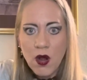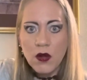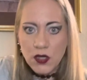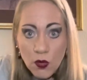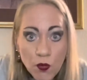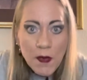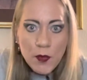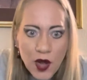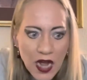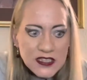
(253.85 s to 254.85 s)
You know, remember,
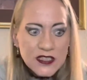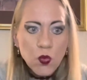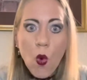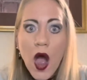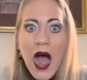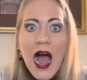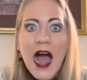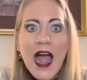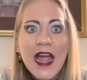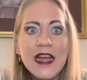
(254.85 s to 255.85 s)
God says,
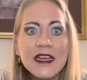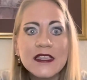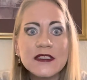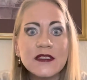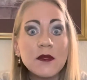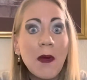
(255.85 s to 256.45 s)
"Wide is the